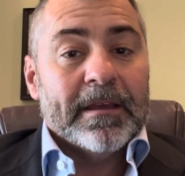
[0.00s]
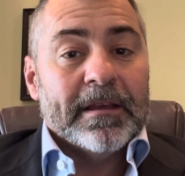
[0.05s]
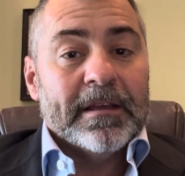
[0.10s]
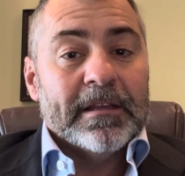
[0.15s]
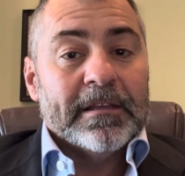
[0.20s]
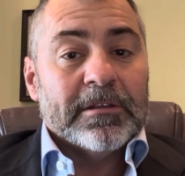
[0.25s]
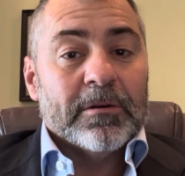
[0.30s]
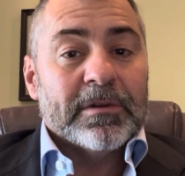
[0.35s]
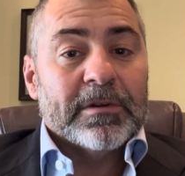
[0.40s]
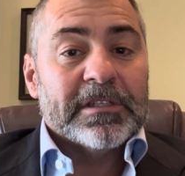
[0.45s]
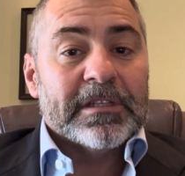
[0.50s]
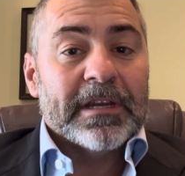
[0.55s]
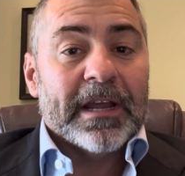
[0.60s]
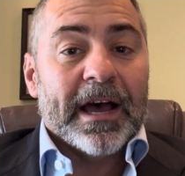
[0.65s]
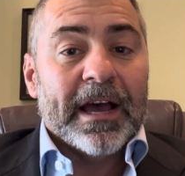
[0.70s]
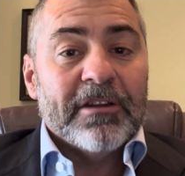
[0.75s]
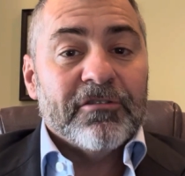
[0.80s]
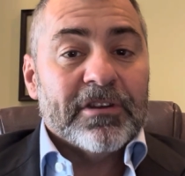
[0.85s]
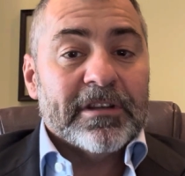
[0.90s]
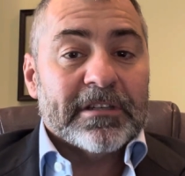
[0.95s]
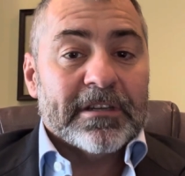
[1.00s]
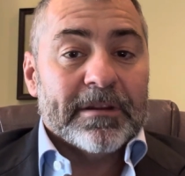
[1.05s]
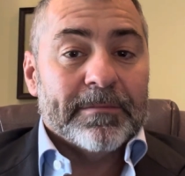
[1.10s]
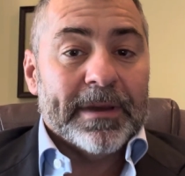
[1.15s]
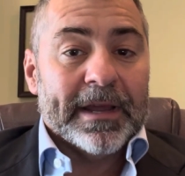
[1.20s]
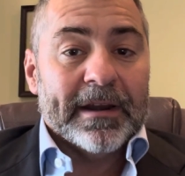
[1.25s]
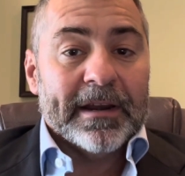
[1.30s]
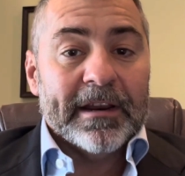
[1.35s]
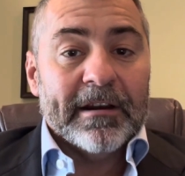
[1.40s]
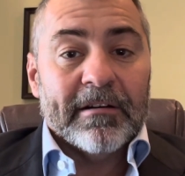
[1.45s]
So it's not just
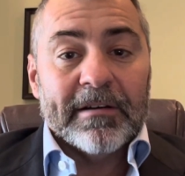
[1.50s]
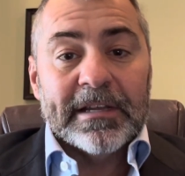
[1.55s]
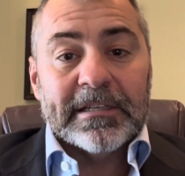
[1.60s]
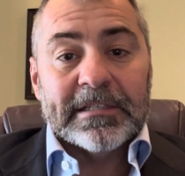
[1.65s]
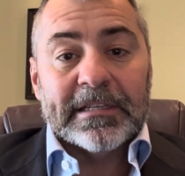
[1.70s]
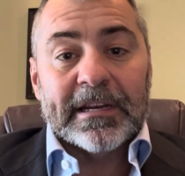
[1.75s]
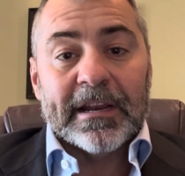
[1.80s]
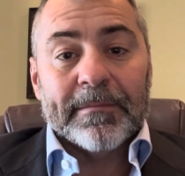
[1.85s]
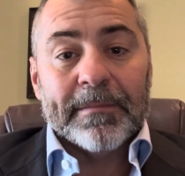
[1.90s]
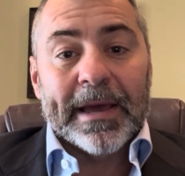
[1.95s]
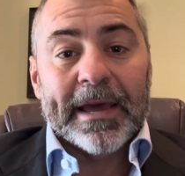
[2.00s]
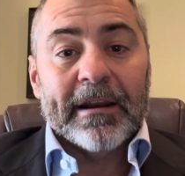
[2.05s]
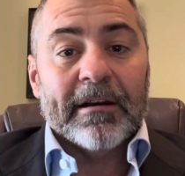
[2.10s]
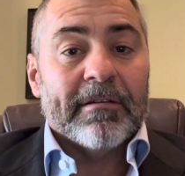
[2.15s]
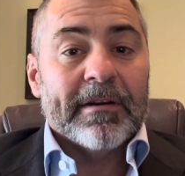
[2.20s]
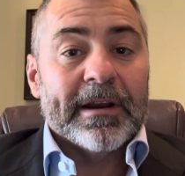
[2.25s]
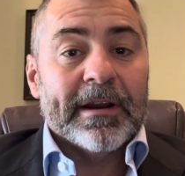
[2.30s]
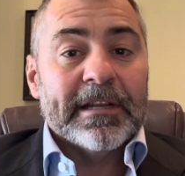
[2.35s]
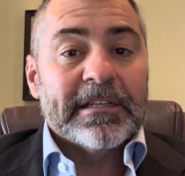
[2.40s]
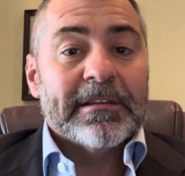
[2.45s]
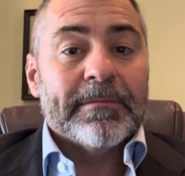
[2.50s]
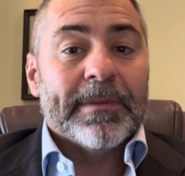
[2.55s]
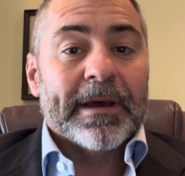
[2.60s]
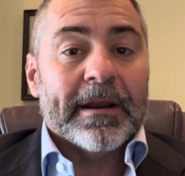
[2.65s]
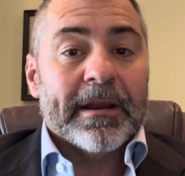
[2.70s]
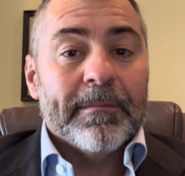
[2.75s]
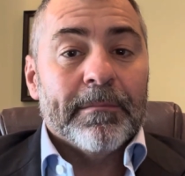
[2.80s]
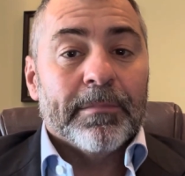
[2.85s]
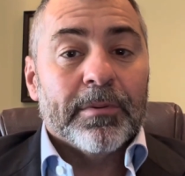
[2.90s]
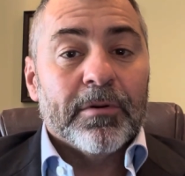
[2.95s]
about an increase in hematocrit, it's
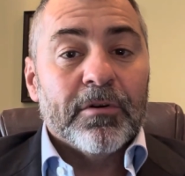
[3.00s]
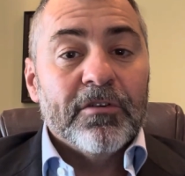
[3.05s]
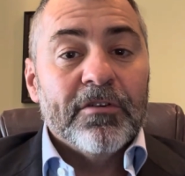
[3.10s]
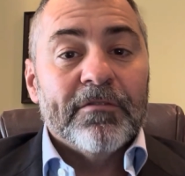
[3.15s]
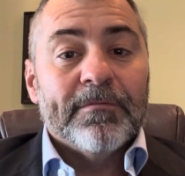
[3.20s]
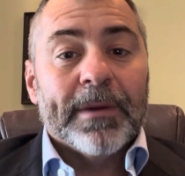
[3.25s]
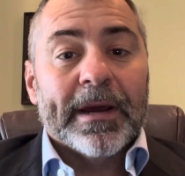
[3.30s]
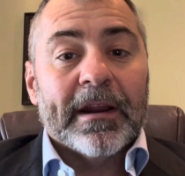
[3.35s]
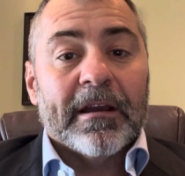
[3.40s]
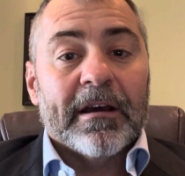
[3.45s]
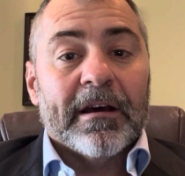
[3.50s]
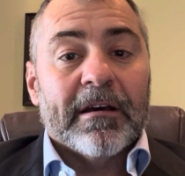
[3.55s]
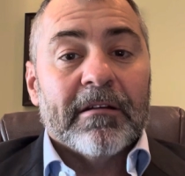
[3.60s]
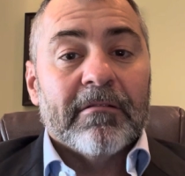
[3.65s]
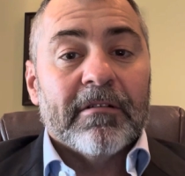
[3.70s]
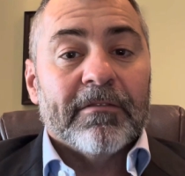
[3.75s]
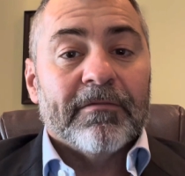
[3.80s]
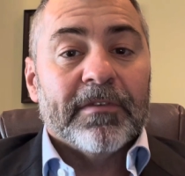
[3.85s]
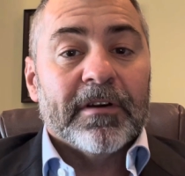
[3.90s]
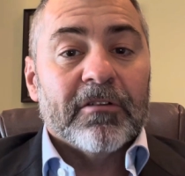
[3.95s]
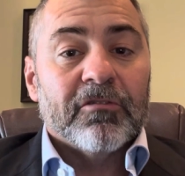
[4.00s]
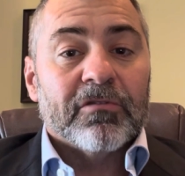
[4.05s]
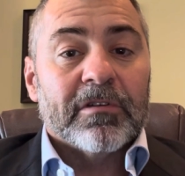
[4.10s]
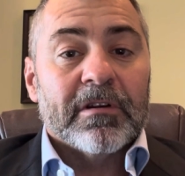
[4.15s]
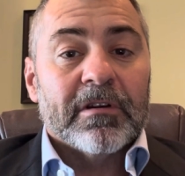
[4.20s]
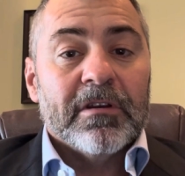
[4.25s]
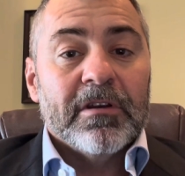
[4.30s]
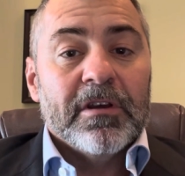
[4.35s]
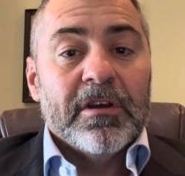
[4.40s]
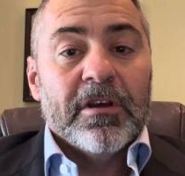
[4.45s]
about improved mitochondrial
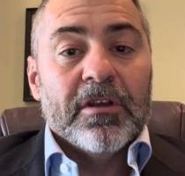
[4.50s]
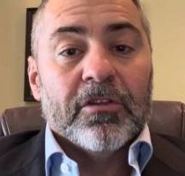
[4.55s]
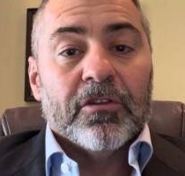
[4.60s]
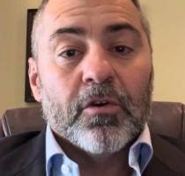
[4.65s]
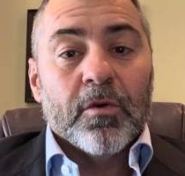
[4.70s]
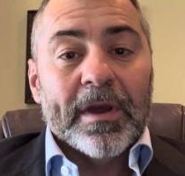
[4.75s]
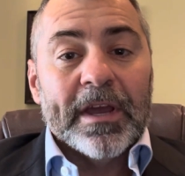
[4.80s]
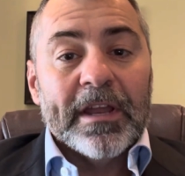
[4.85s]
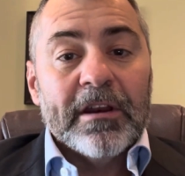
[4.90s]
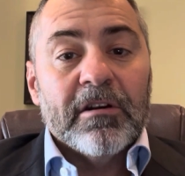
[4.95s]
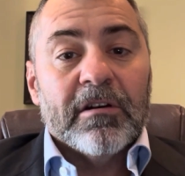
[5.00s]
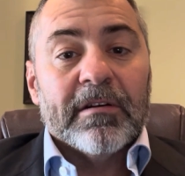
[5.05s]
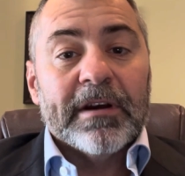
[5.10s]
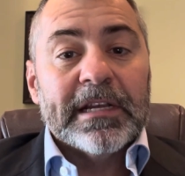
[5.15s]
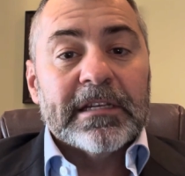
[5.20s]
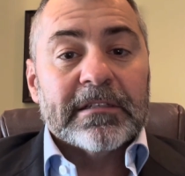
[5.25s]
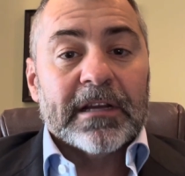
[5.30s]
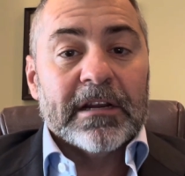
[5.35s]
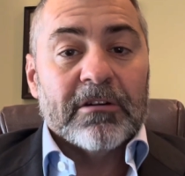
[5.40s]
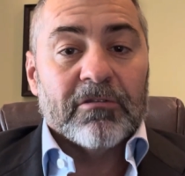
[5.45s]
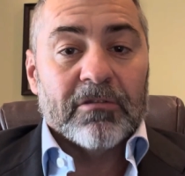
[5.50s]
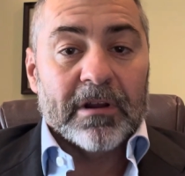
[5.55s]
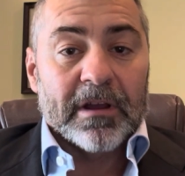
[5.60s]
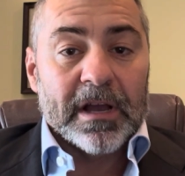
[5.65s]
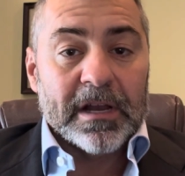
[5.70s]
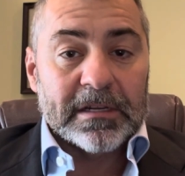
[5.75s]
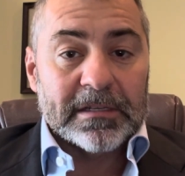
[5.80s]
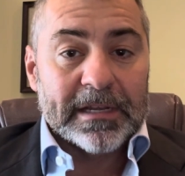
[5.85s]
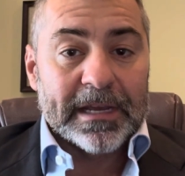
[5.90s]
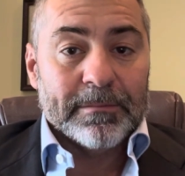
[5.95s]
function through increased nitric
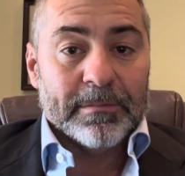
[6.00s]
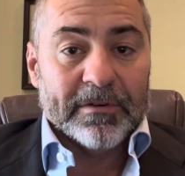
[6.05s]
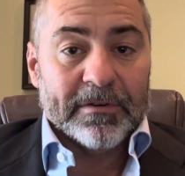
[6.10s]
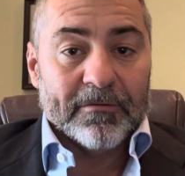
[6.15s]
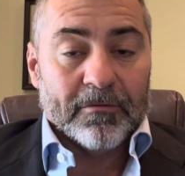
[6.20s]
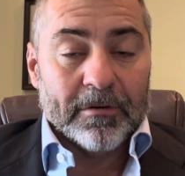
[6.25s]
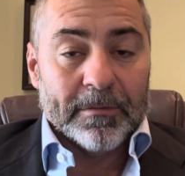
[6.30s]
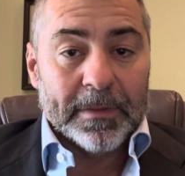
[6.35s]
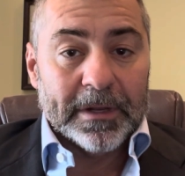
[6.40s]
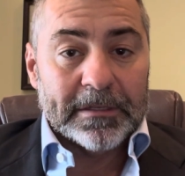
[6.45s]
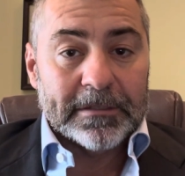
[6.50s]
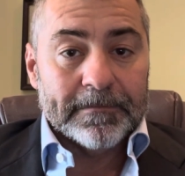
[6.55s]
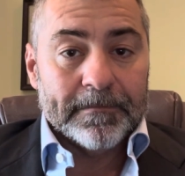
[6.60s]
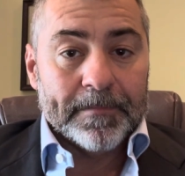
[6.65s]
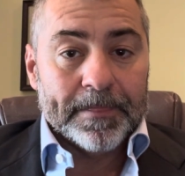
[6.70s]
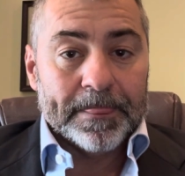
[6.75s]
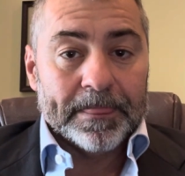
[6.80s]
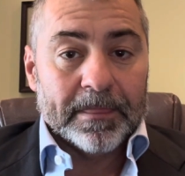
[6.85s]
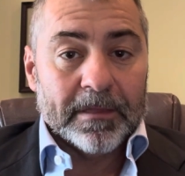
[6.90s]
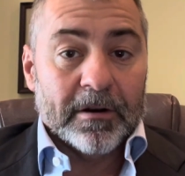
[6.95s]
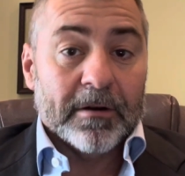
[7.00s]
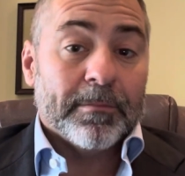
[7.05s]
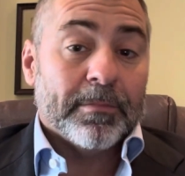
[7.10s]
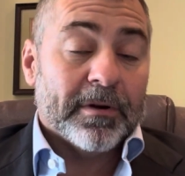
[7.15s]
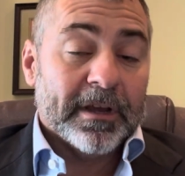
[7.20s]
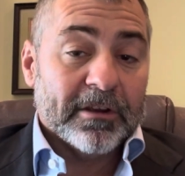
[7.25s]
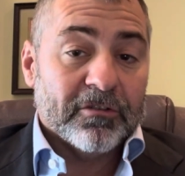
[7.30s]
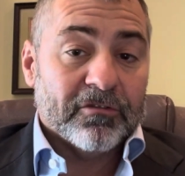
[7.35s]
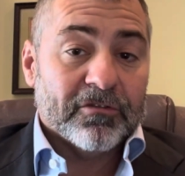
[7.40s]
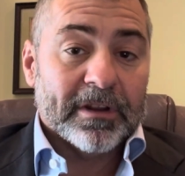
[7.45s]
oxide performance or
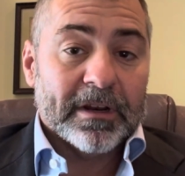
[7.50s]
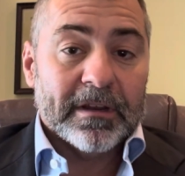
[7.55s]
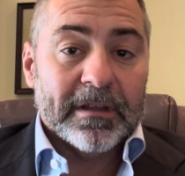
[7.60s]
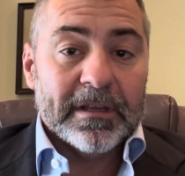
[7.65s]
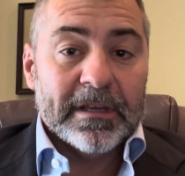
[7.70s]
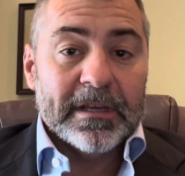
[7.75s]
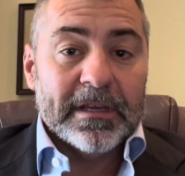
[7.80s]
production.